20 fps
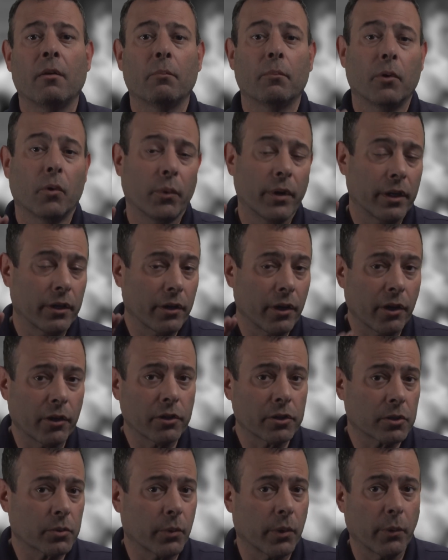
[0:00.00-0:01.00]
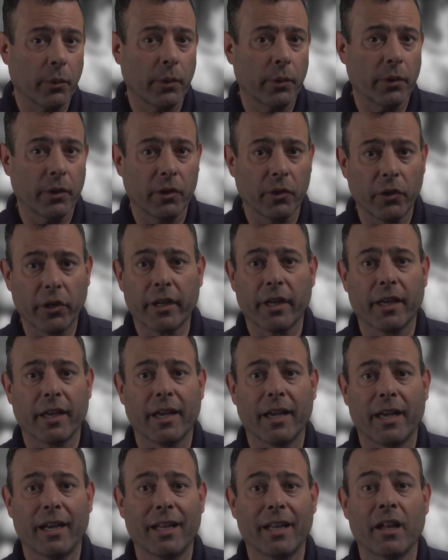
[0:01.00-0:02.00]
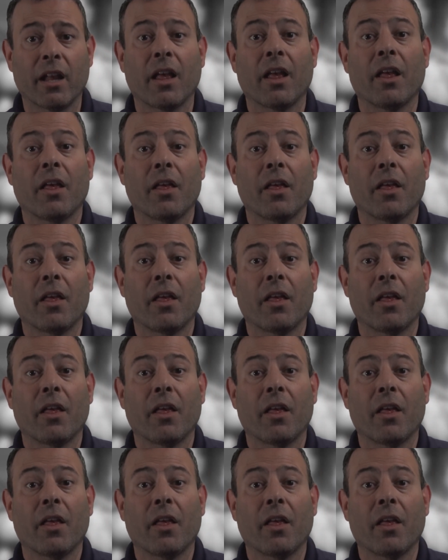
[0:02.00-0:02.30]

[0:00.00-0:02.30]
but we noticed when we were looking at it,